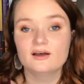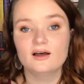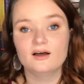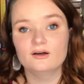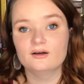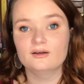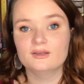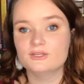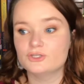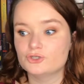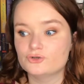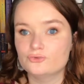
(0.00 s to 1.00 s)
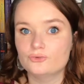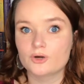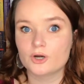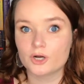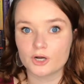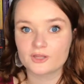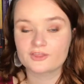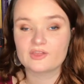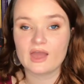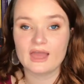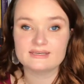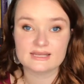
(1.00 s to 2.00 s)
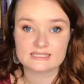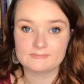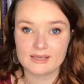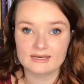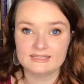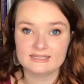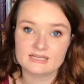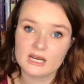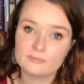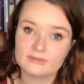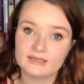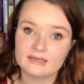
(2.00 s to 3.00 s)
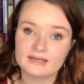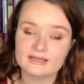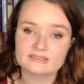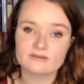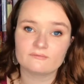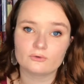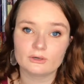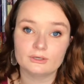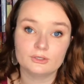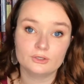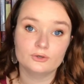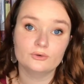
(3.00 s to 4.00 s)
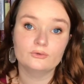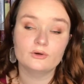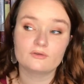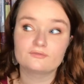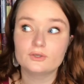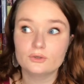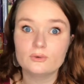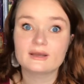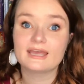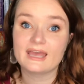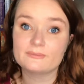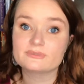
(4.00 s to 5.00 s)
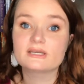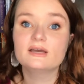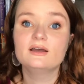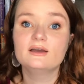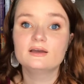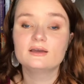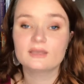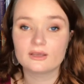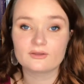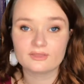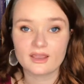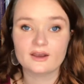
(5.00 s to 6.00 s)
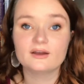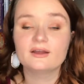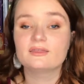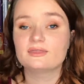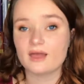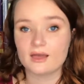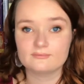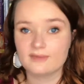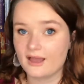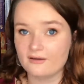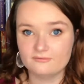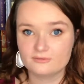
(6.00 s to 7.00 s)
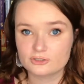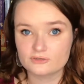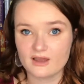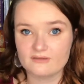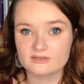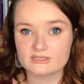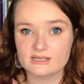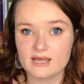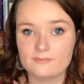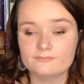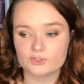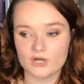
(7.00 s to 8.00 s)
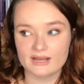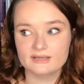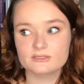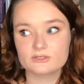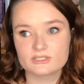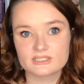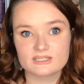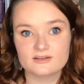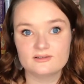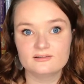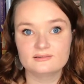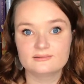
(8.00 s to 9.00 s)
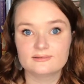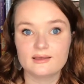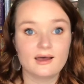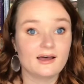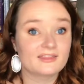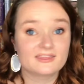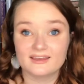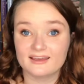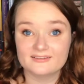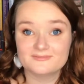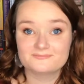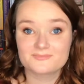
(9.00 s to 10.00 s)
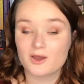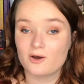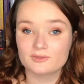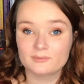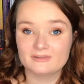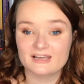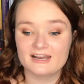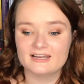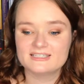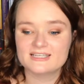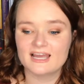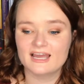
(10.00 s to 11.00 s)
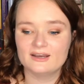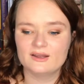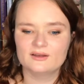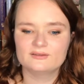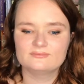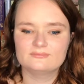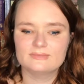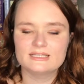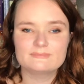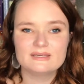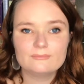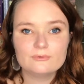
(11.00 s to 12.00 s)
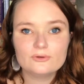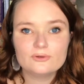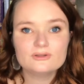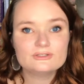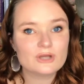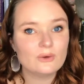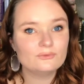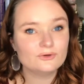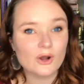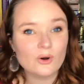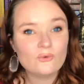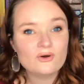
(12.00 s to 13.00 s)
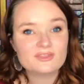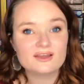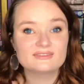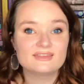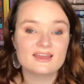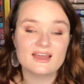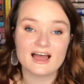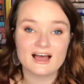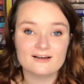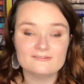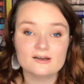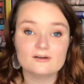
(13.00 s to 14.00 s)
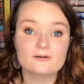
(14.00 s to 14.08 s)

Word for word: uh, into Earth and decimating the entire planet except for a few, a few camps here and there that have survivors in them. Dragons are still a thing on the planet and uh, these people don't know that they have